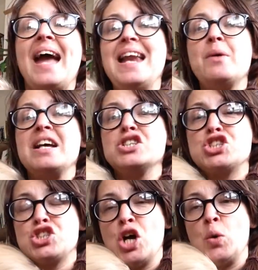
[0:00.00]
Anyway,
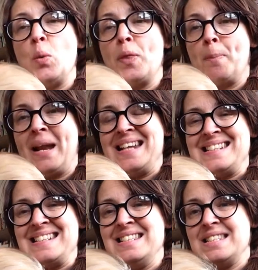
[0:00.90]
so the plan
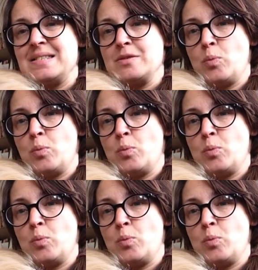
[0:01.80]
is